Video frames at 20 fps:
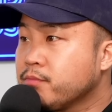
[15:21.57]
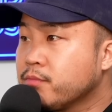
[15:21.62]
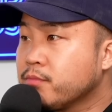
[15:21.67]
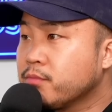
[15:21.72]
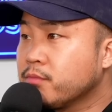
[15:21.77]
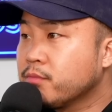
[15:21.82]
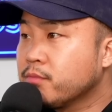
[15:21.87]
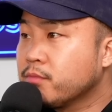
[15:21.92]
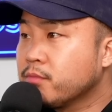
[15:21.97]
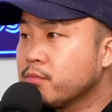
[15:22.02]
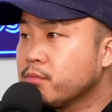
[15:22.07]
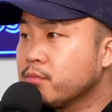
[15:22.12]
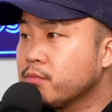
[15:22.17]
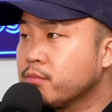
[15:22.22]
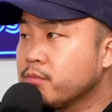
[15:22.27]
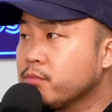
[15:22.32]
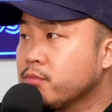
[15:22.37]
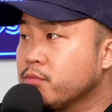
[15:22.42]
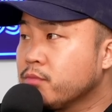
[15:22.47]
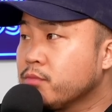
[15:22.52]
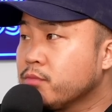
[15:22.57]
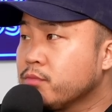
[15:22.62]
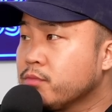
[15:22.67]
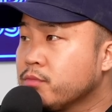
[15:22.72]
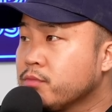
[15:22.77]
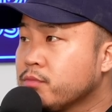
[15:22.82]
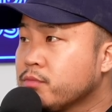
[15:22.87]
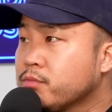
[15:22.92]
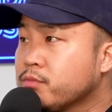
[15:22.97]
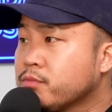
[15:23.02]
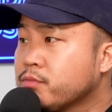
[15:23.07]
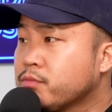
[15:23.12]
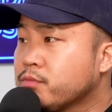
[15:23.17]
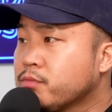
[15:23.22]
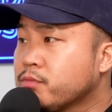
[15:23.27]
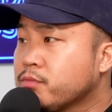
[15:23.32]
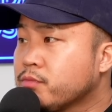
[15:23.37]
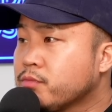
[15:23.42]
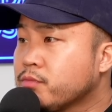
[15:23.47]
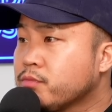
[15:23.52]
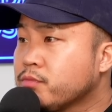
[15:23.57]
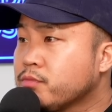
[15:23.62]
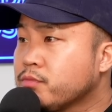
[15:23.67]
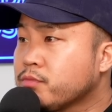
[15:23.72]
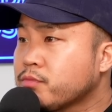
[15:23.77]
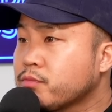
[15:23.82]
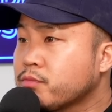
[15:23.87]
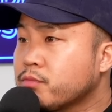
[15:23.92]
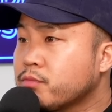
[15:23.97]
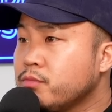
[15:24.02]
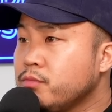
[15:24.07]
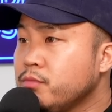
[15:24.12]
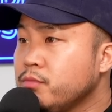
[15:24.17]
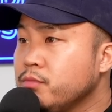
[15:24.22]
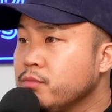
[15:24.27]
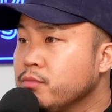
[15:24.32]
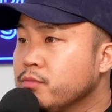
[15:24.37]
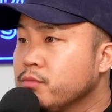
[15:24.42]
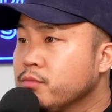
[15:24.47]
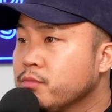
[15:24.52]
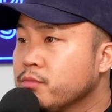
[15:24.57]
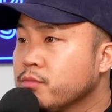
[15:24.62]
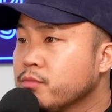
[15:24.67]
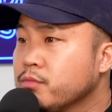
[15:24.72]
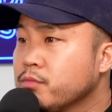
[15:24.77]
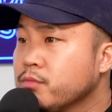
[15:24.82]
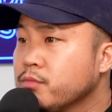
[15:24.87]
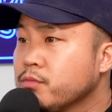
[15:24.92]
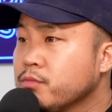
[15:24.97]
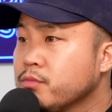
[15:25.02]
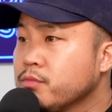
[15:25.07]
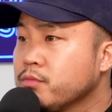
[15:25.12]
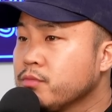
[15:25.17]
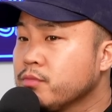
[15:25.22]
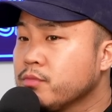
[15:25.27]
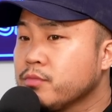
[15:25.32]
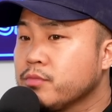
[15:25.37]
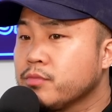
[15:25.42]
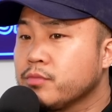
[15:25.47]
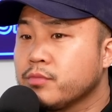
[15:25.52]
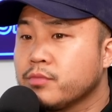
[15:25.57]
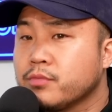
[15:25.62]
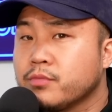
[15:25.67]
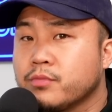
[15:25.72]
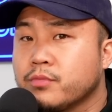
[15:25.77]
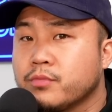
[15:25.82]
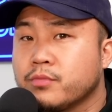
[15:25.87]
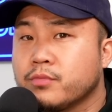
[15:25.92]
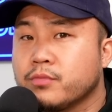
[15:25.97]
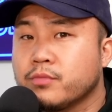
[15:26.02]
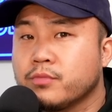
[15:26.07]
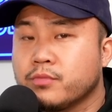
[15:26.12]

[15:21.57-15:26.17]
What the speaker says: The person shown says nothing.